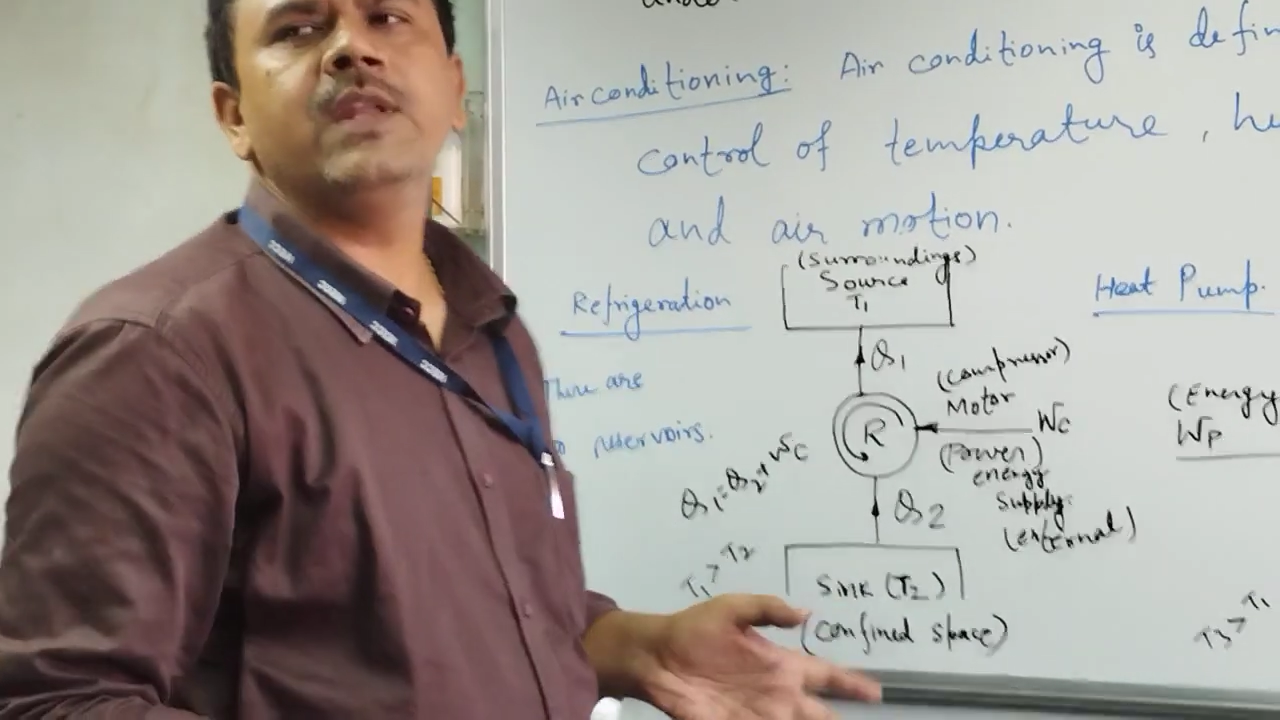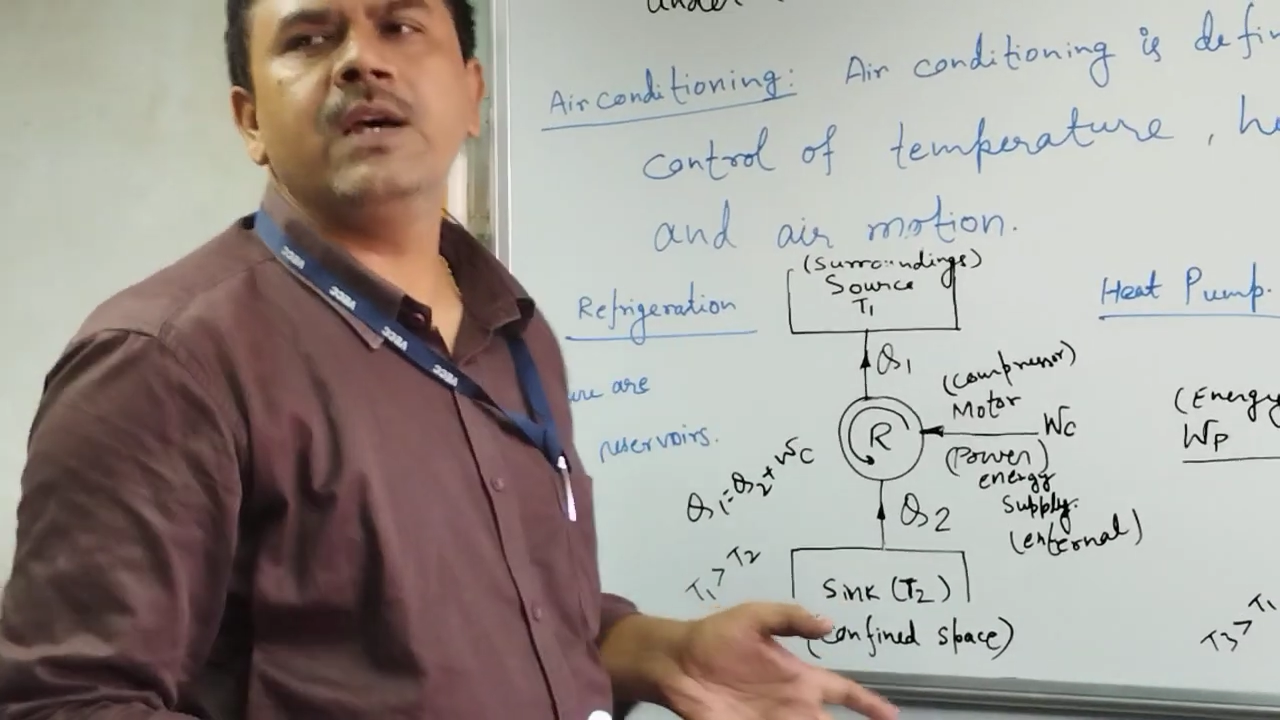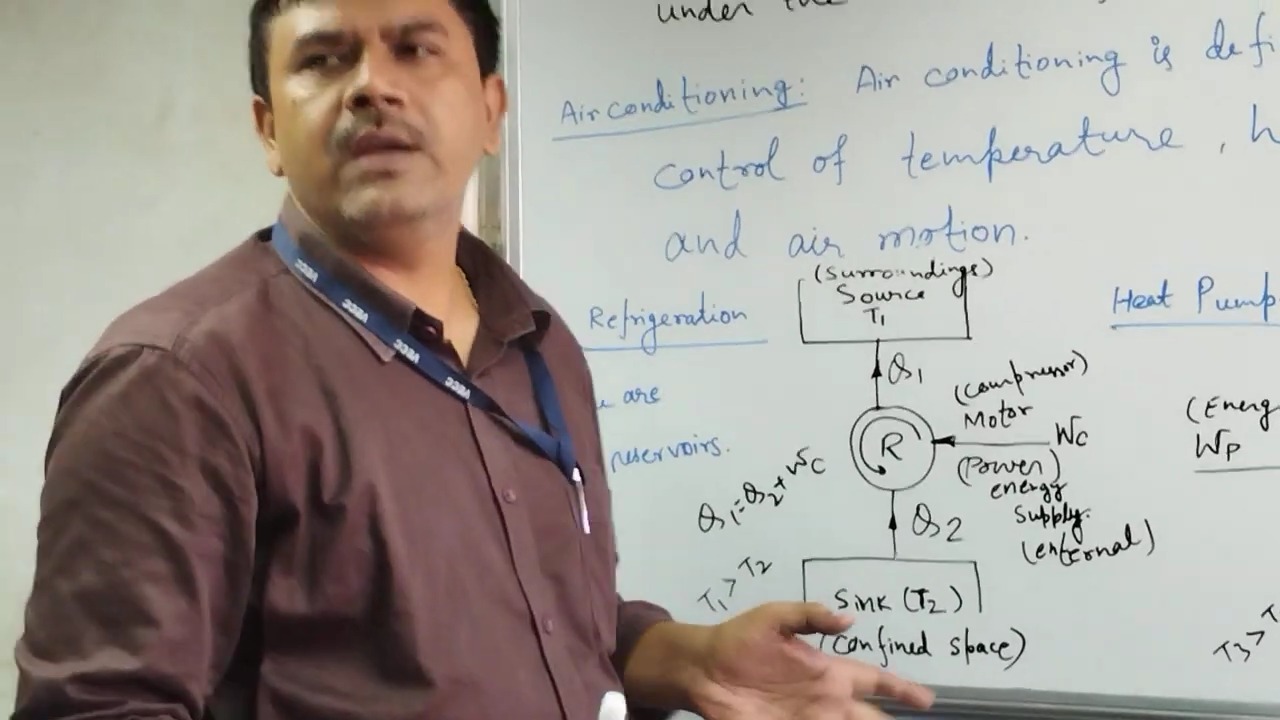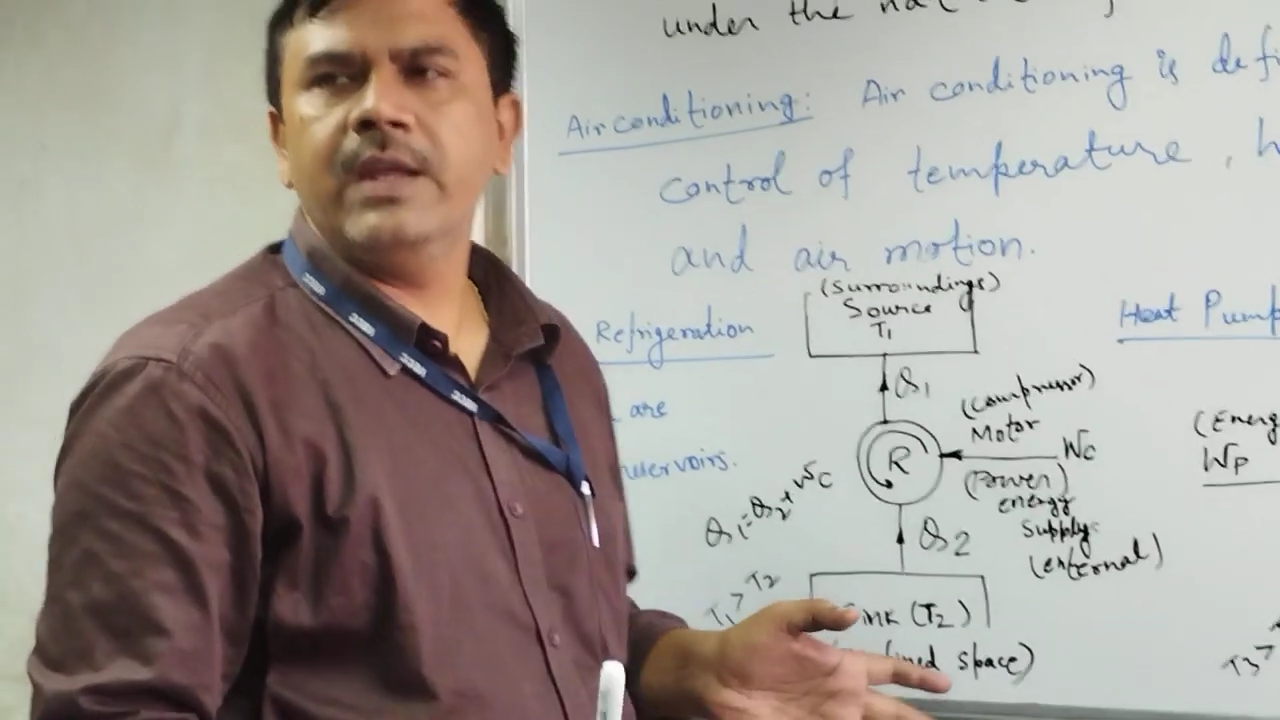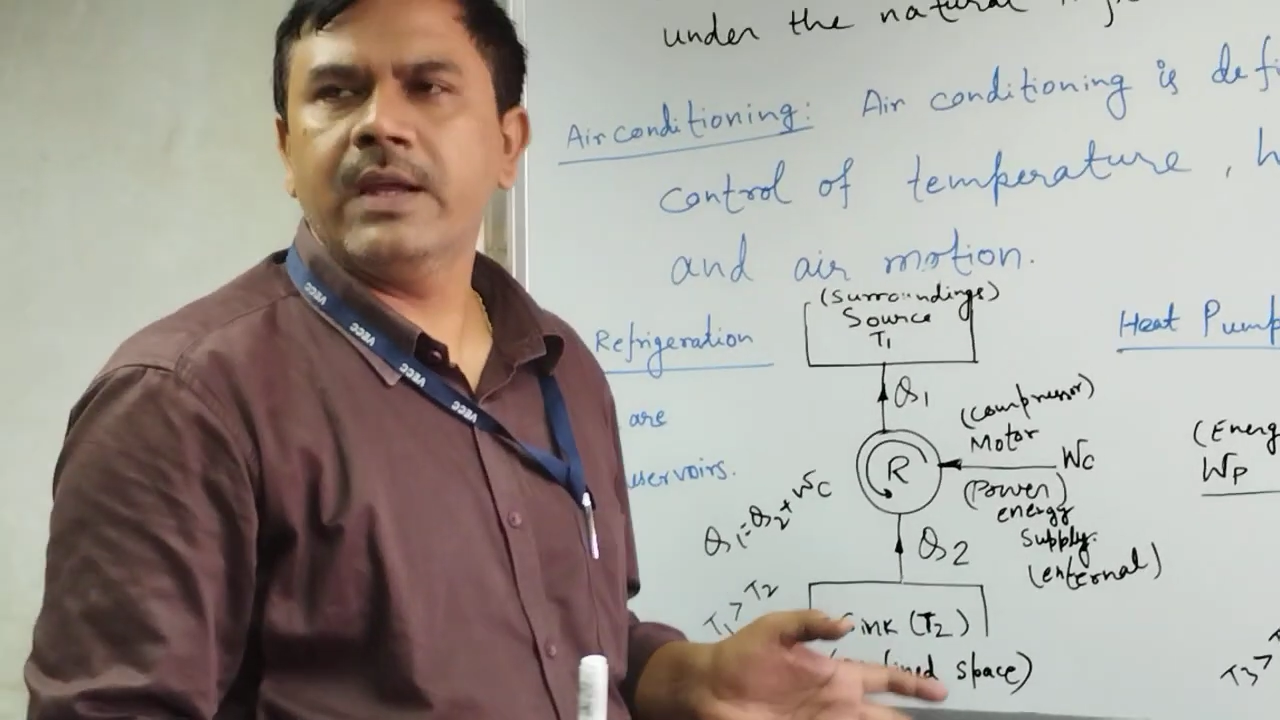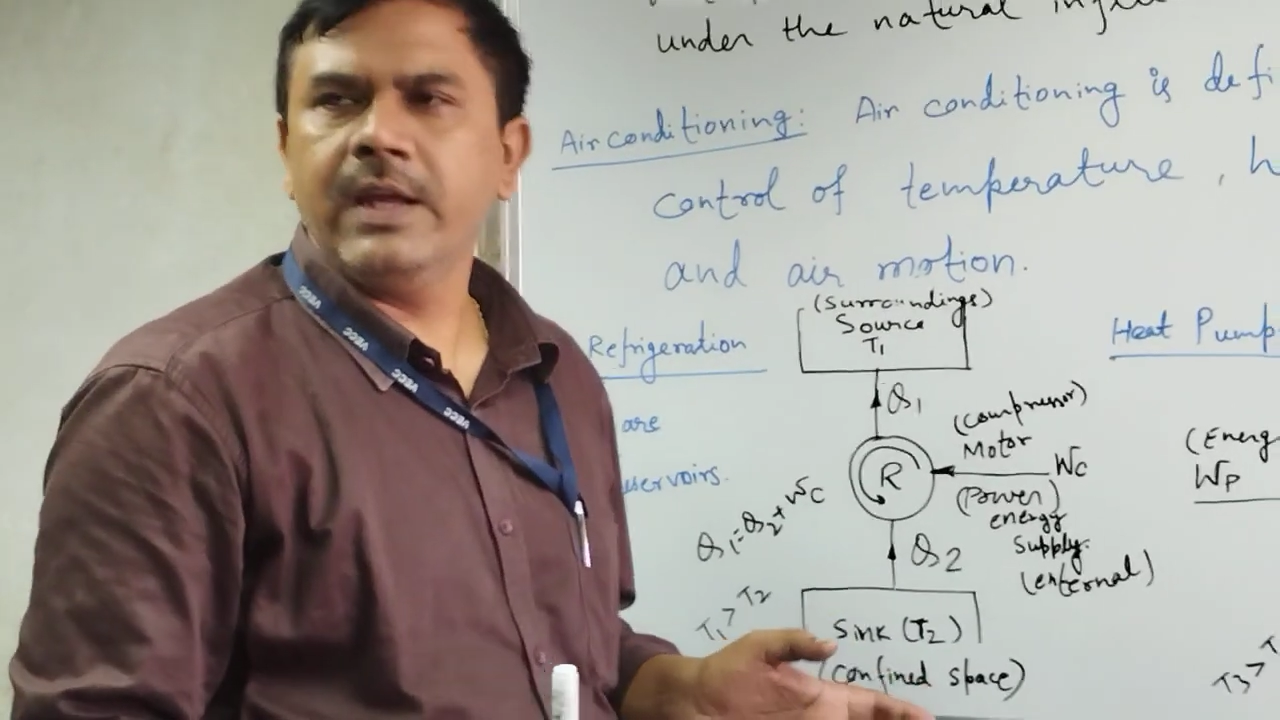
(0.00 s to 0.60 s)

the